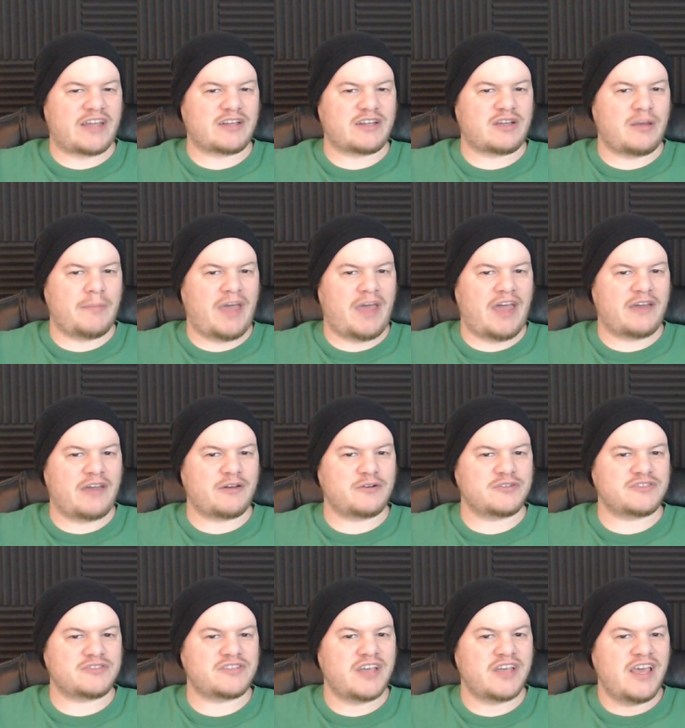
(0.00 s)

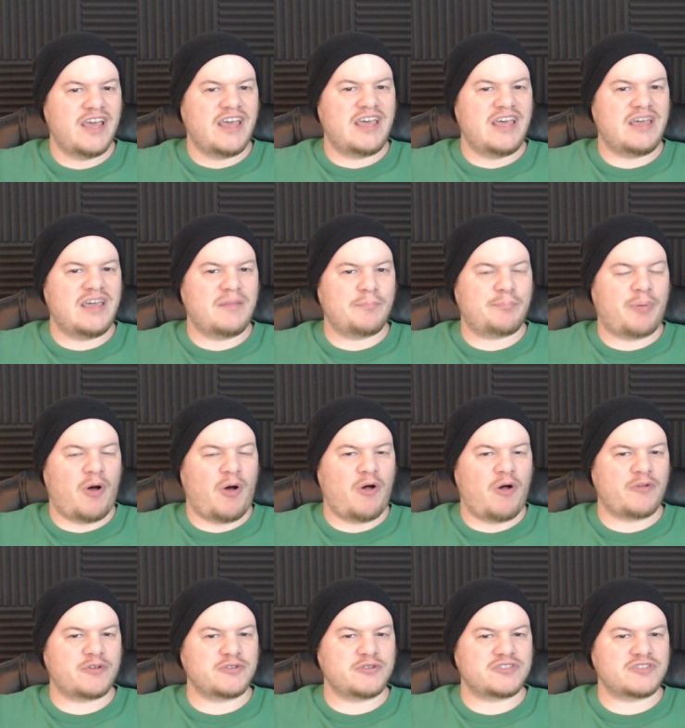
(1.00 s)
commanders in
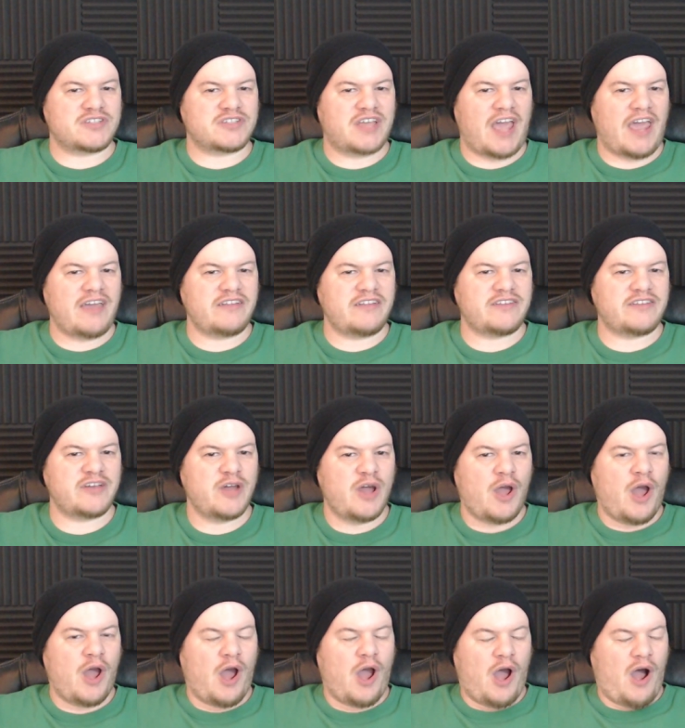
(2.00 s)
Baldur's Gate.
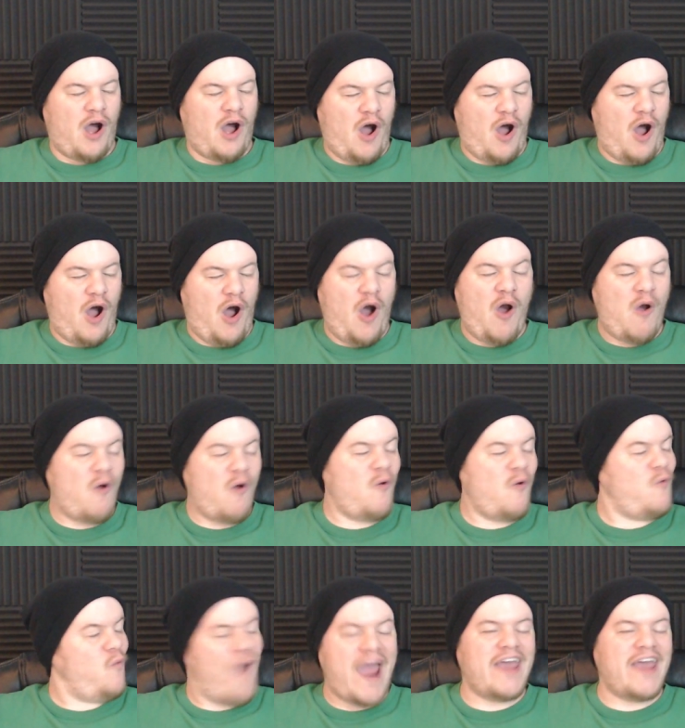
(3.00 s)

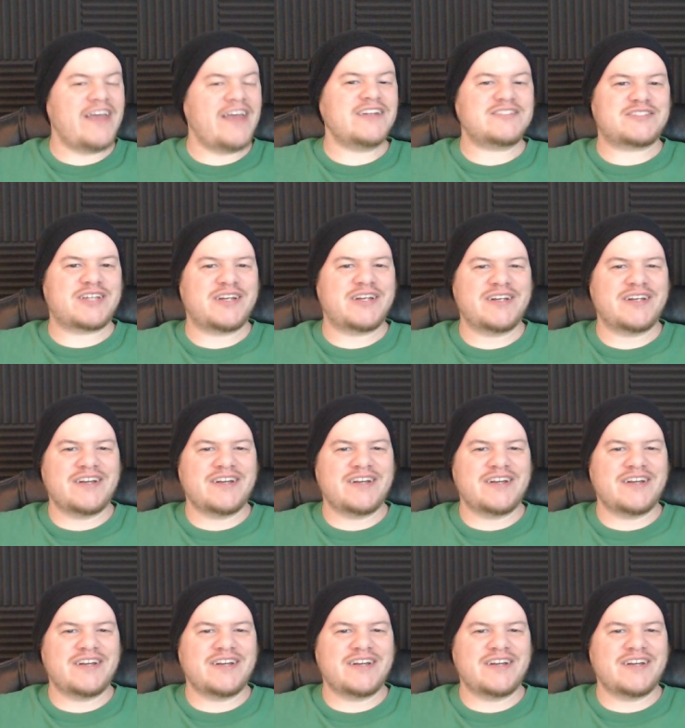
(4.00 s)
Oh wait!